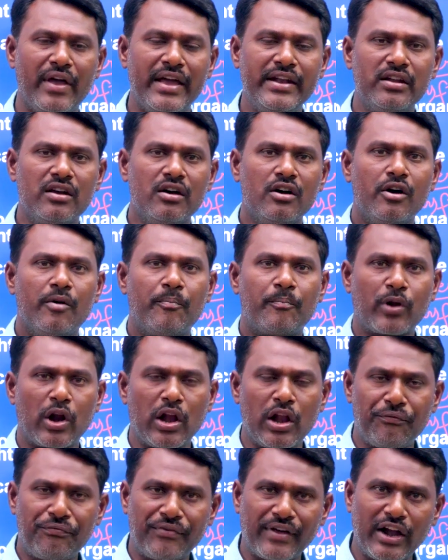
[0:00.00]
in
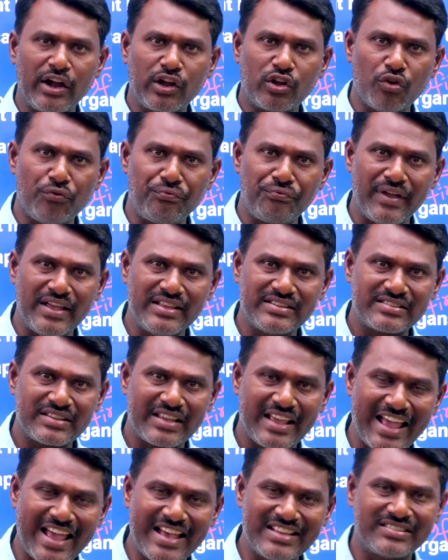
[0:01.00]
proliferative phase
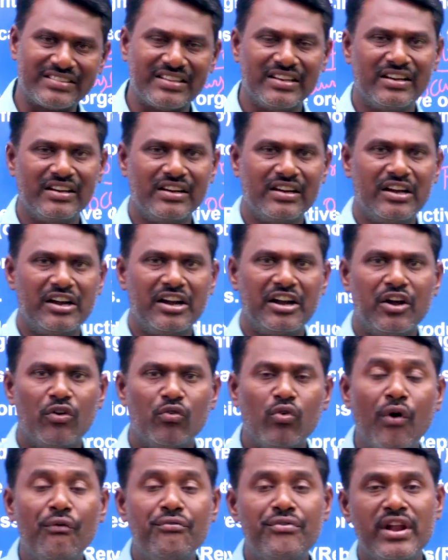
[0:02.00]
is
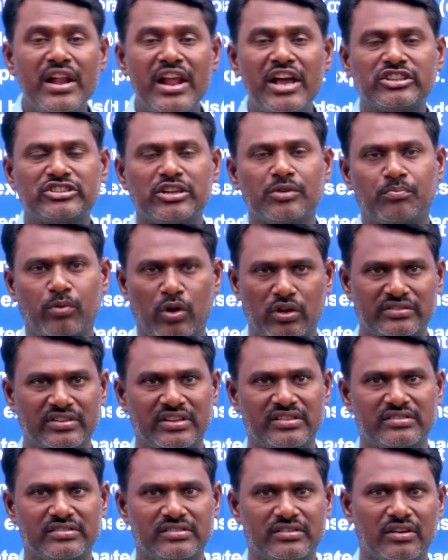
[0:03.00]
ovulation
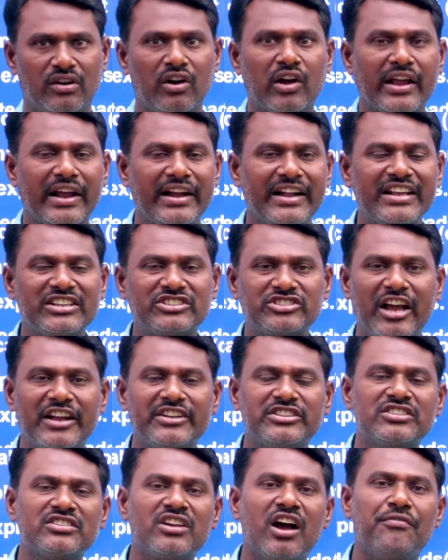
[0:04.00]
process. Okay.
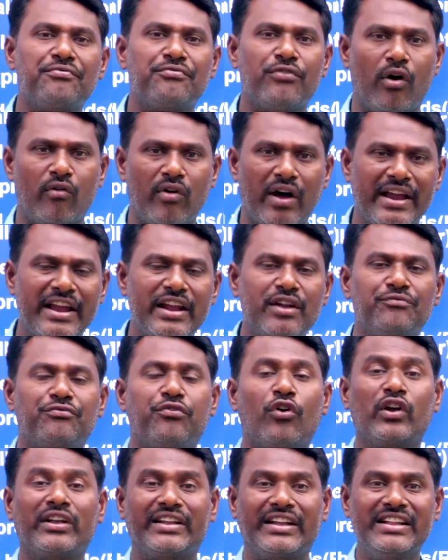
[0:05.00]
Discharging of ova in
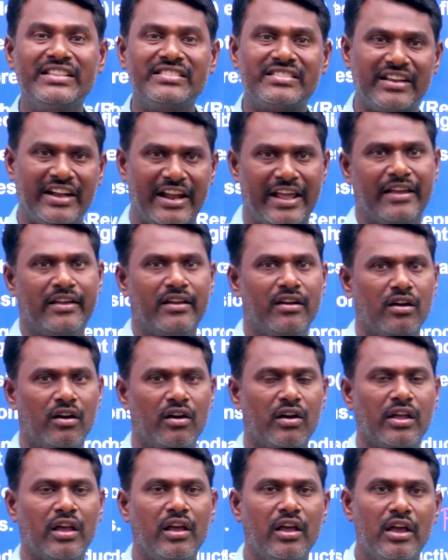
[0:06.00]
14th day.
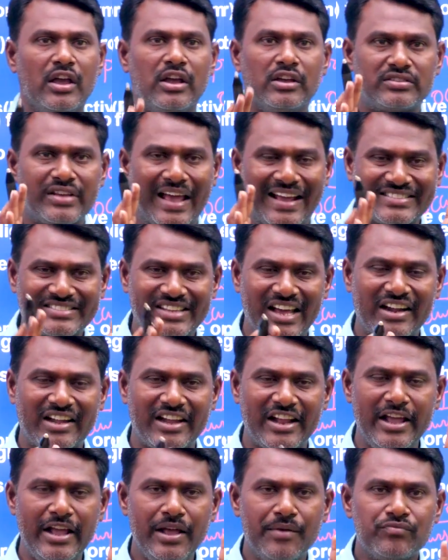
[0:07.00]
Okay. So
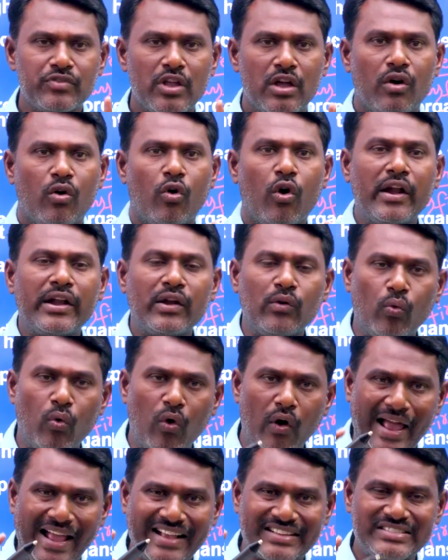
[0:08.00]
exactly
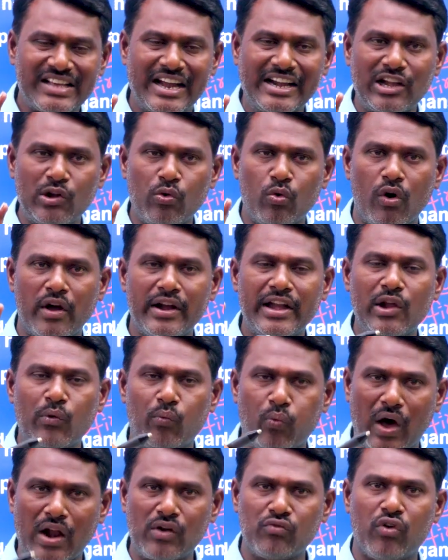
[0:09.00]
only
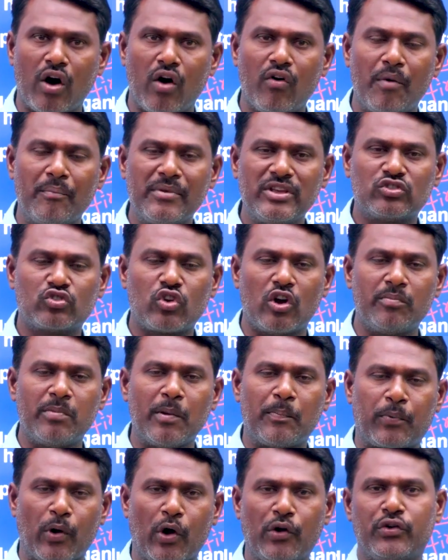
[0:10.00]
one ovum is going to
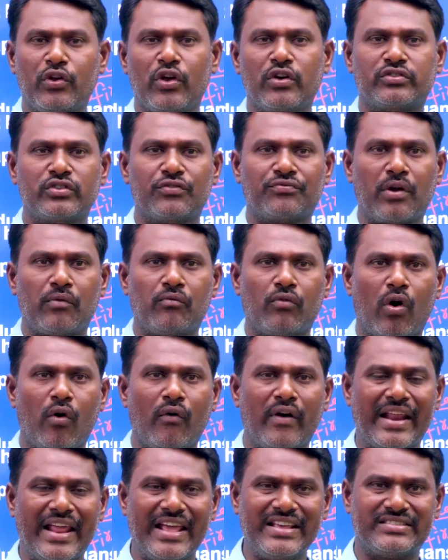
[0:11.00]
be produced from
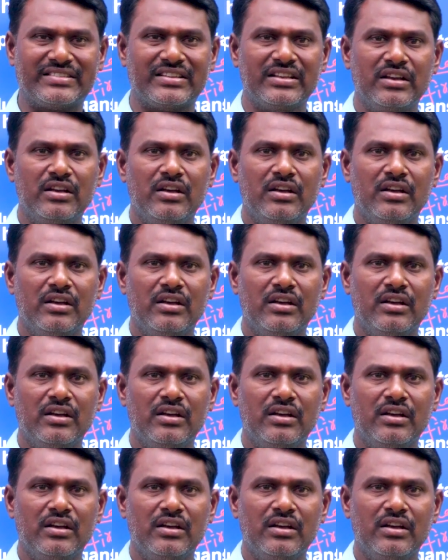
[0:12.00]
ovaries